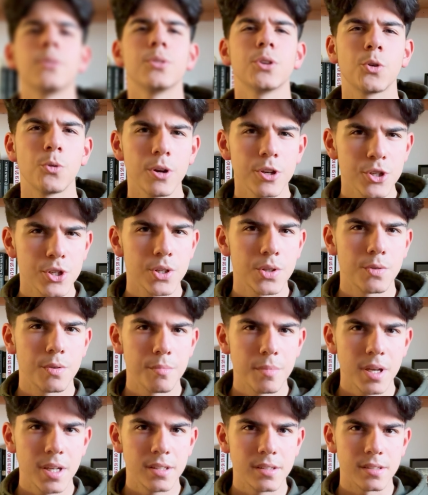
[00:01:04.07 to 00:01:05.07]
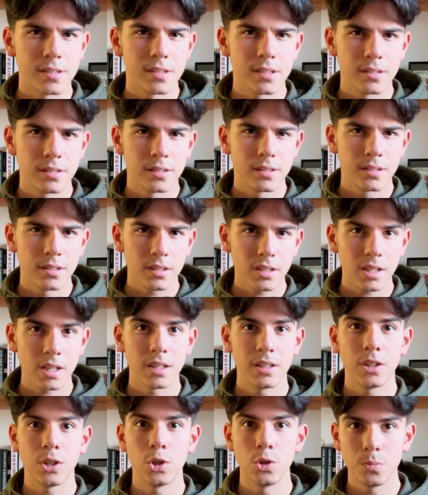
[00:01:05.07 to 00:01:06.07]
the question remains, can
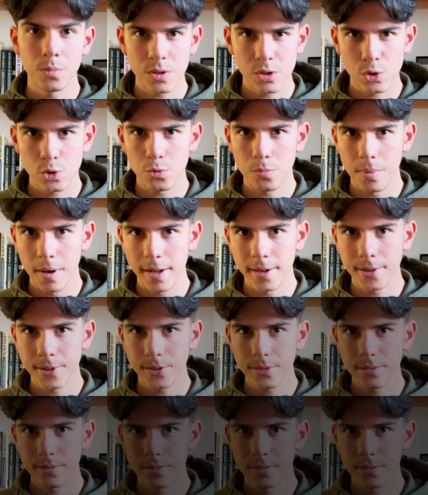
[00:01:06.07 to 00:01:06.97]
humans do better?